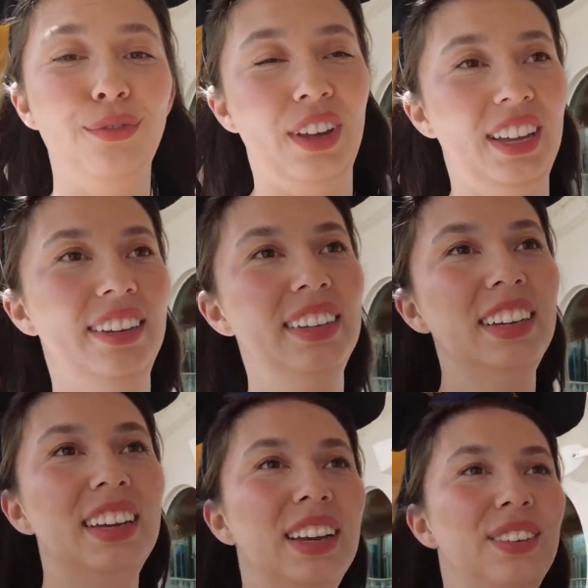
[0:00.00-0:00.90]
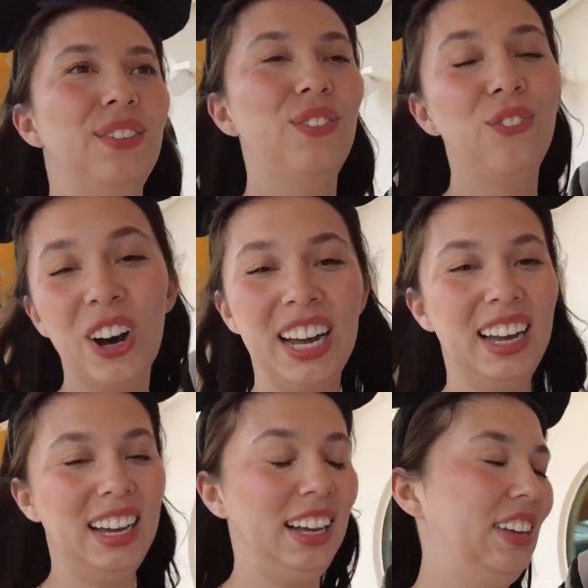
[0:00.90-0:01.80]
fun. What?
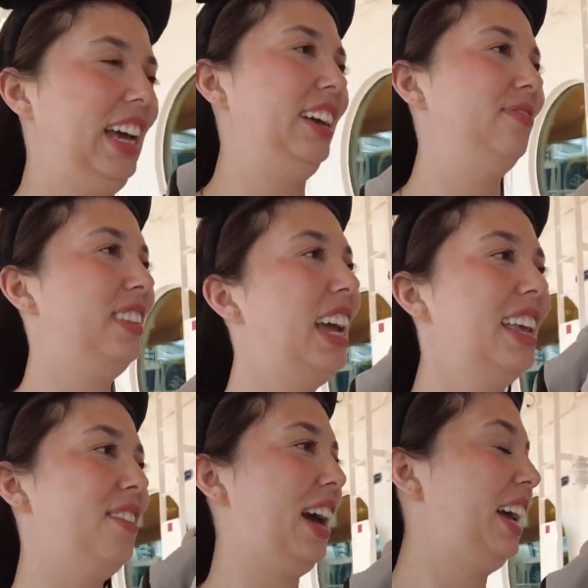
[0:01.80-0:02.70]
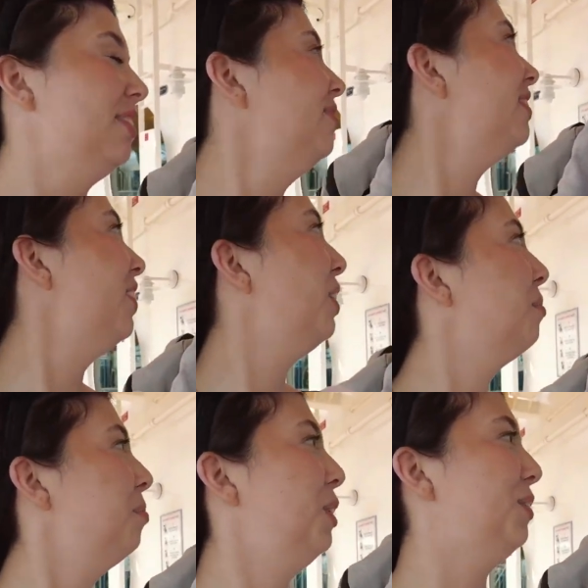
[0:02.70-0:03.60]
Okay. Anyway,
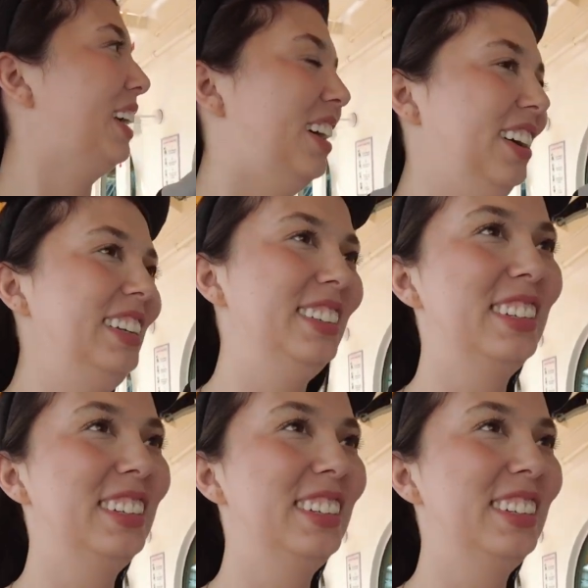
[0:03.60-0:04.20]
moving on.